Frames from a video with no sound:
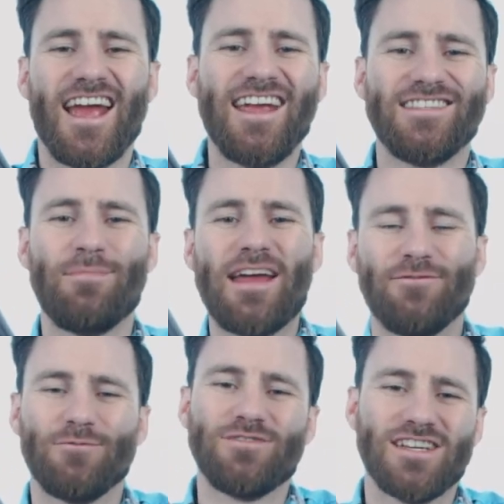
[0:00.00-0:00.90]
Hey, it's
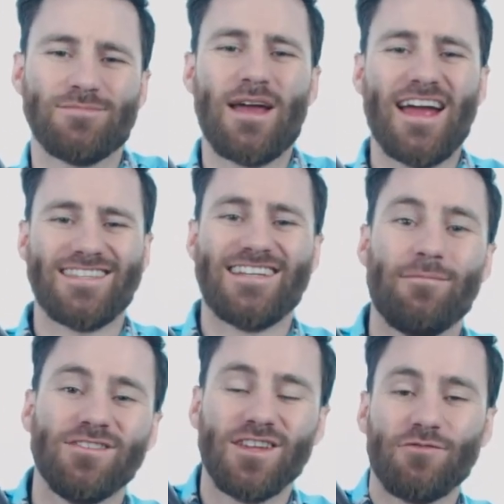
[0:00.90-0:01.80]
Ben from Just Bats, and
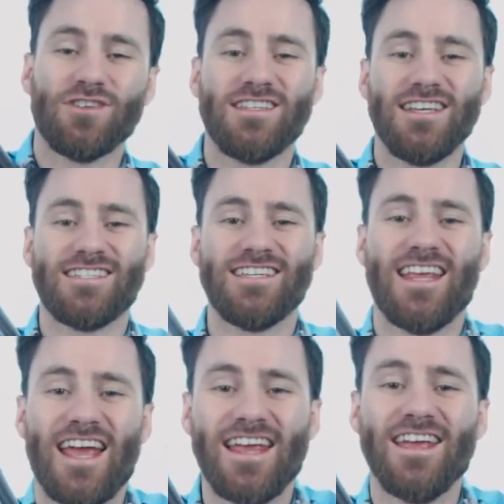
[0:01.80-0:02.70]
I'm delivering to you
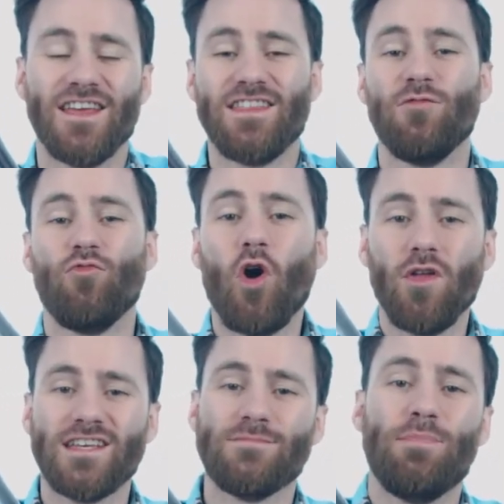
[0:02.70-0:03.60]
today the
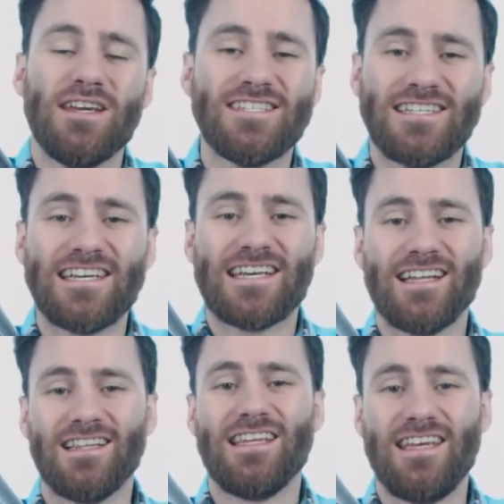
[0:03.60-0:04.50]
Rawlings Big
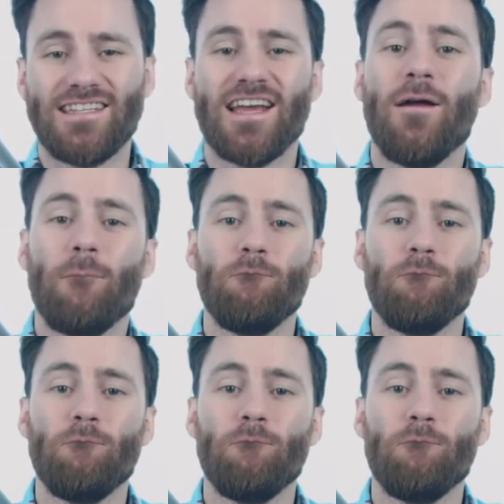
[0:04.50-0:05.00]
Stick Elite